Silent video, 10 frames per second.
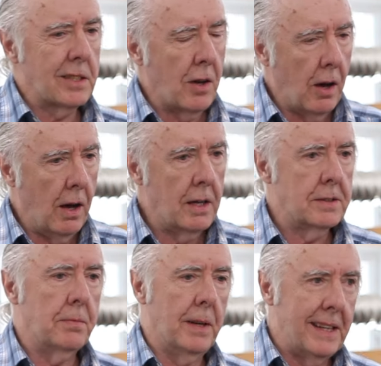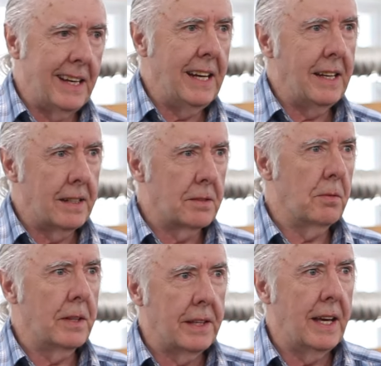caused by the heat is
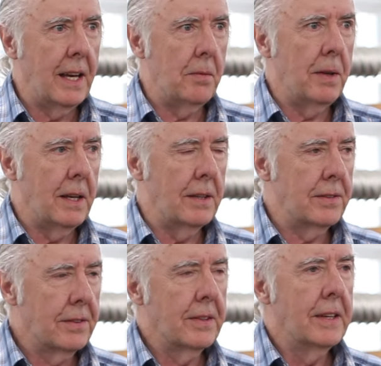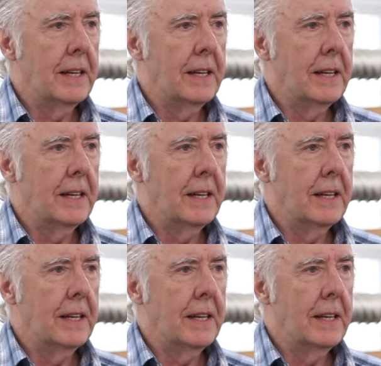what the enemy is.